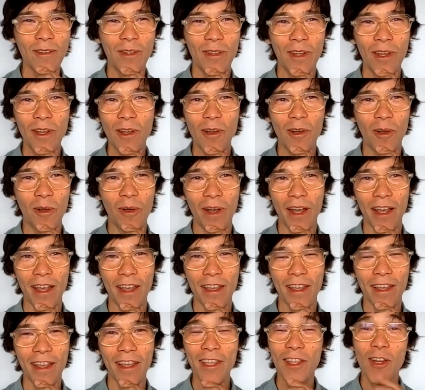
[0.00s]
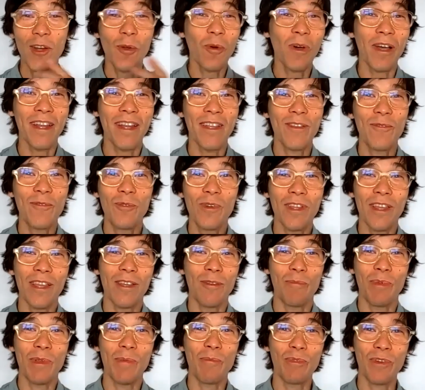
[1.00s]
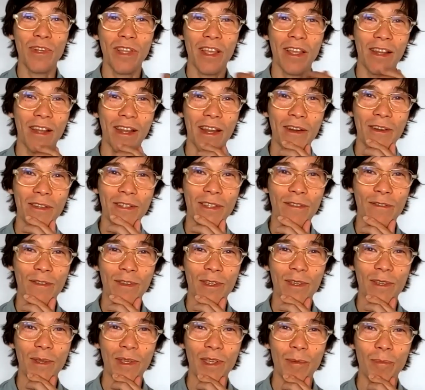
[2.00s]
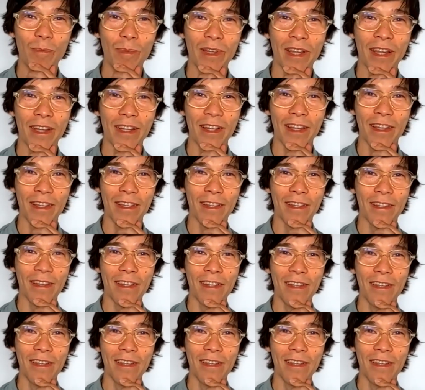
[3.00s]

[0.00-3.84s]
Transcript: No, you know what? It'd be pretty hilarious if he played, like,